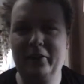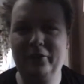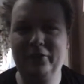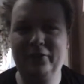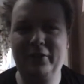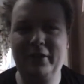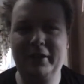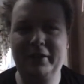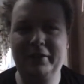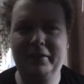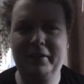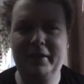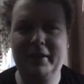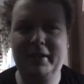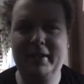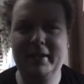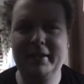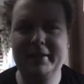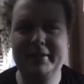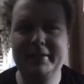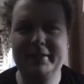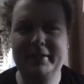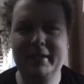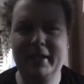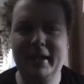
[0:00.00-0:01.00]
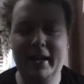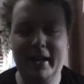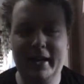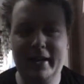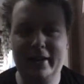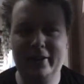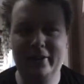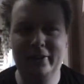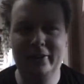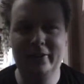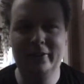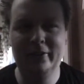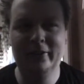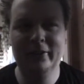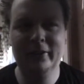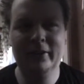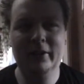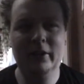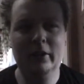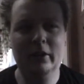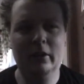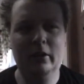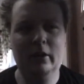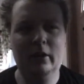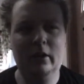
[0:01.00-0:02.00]
don't think the kids today are
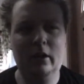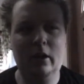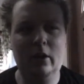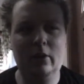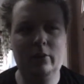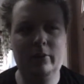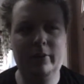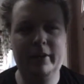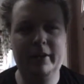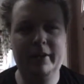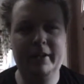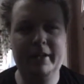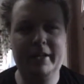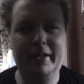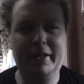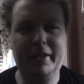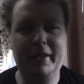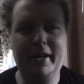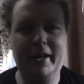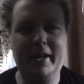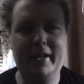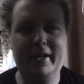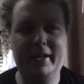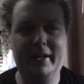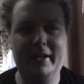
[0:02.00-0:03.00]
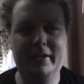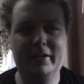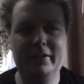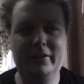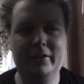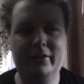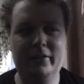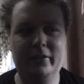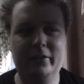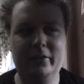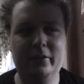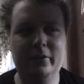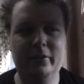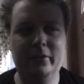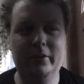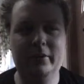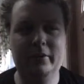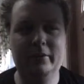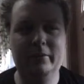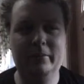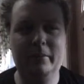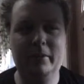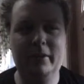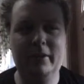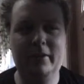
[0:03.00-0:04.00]
really that
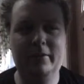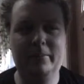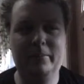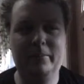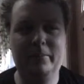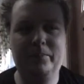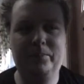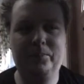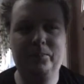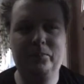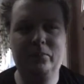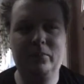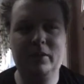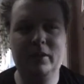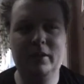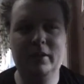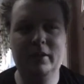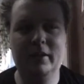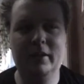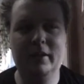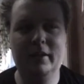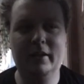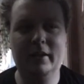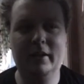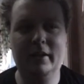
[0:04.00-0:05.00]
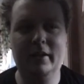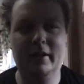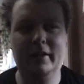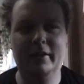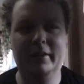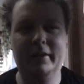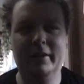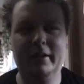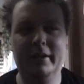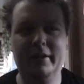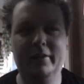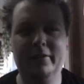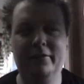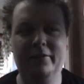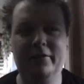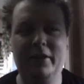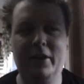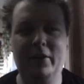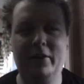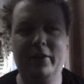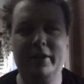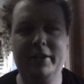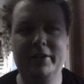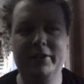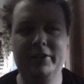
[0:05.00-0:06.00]
into a
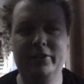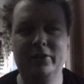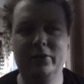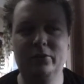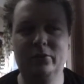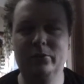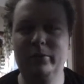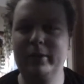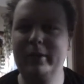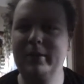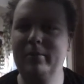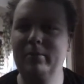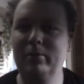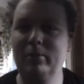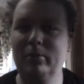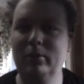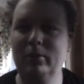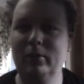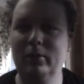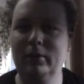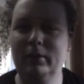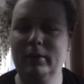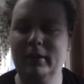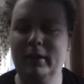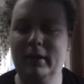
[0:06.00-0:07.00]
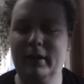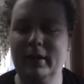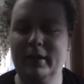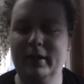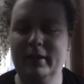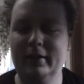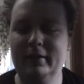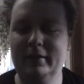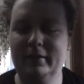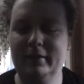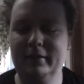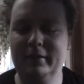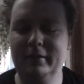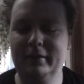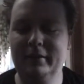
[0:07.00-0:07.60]
very cerebral